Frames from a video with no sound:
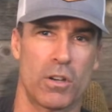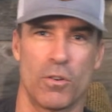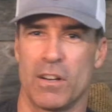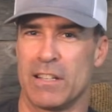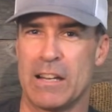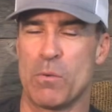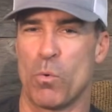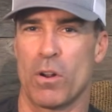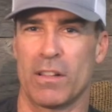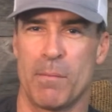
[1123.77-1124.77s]
or it didn't
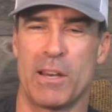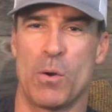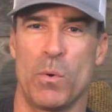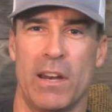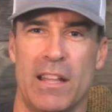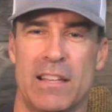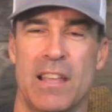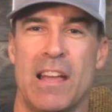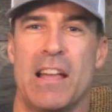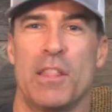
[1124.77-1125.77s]
work, let me know what it is. The